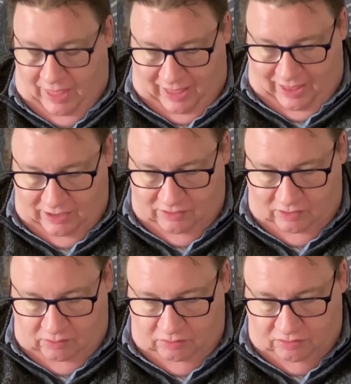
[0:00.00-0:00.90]
And
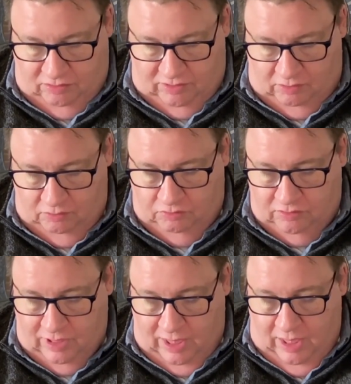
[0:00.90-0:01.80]
those
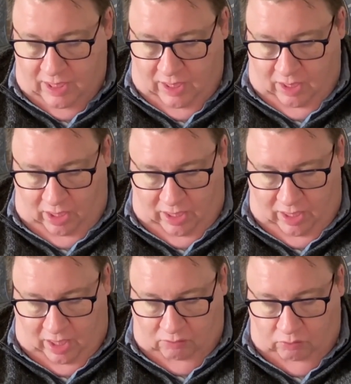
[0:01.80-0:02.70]

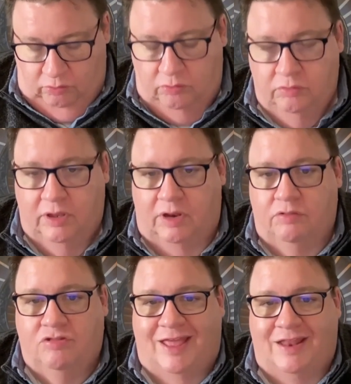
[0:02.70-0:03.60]
are all,
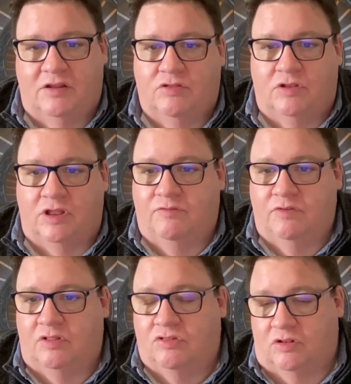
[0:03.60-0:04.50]
standards and
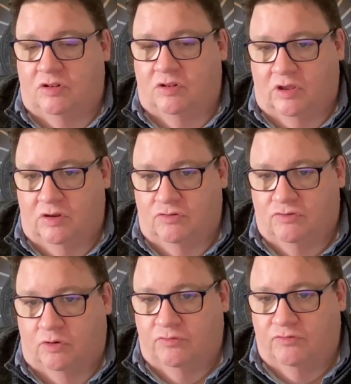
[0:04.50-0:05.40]
governance and the
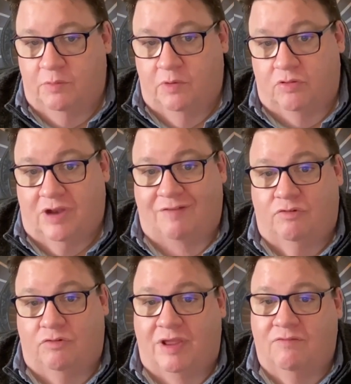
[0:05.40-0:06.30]
control frameworks that have
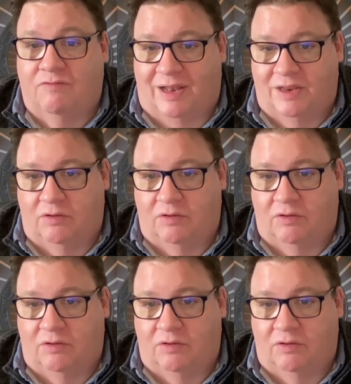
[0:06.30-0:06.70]
great value.